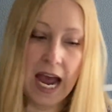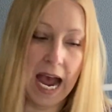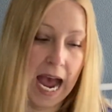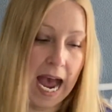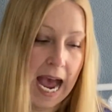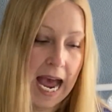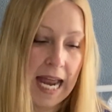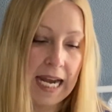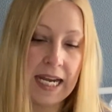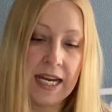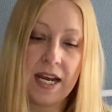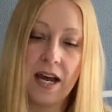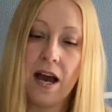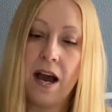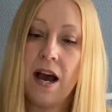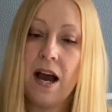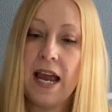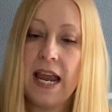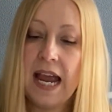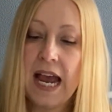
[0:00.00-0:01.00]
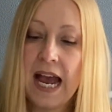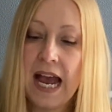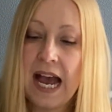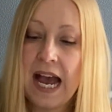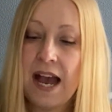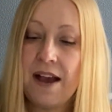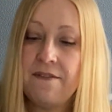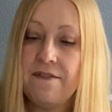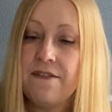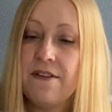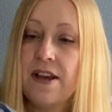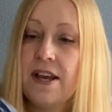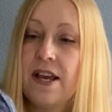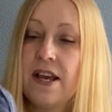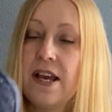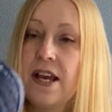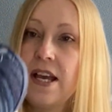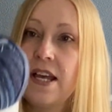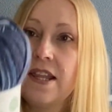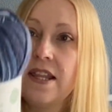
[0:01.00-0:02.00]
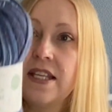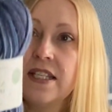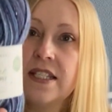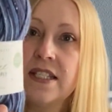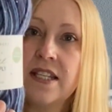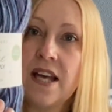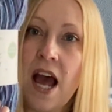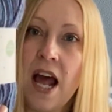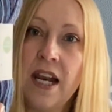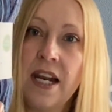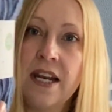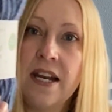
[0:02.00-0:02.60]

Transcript: And I have the Silent